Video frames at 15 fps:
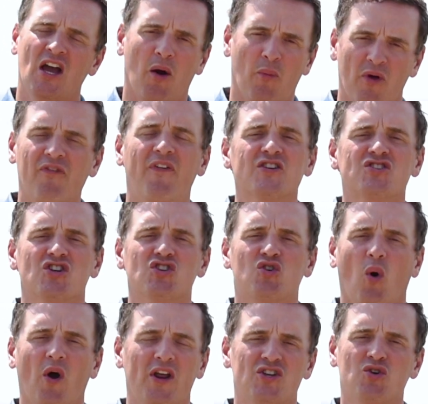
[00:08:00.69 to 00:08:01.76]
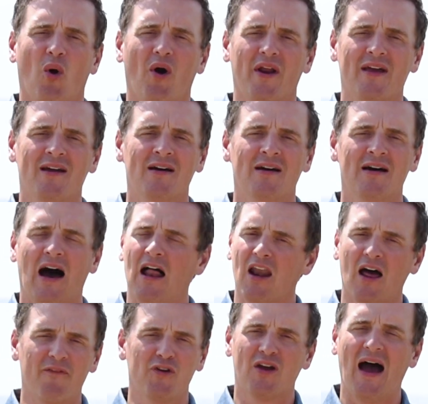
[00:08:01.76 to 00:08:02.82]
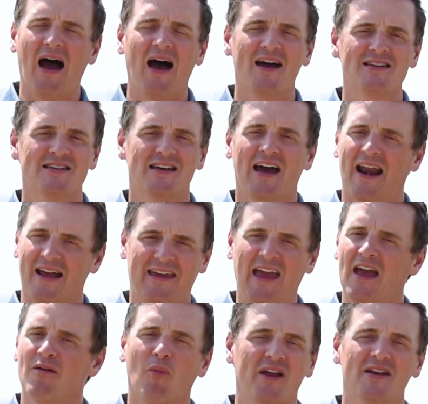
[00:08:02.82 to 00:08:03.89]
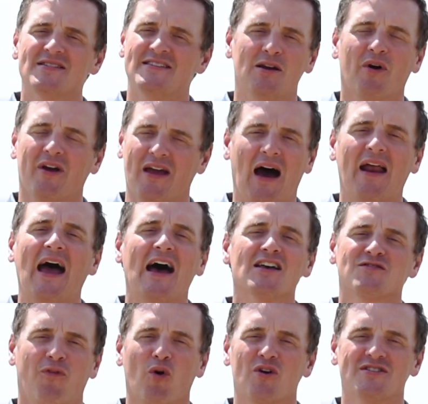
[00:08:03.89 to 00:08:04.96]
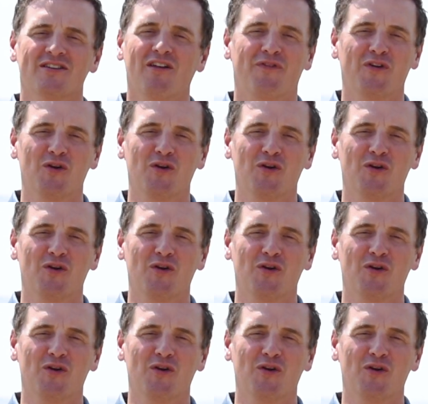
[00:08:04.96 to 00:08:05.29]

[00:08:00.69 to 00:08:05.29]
and with Vision 2020. I love you guys, and I can't wait to see what God has for us in the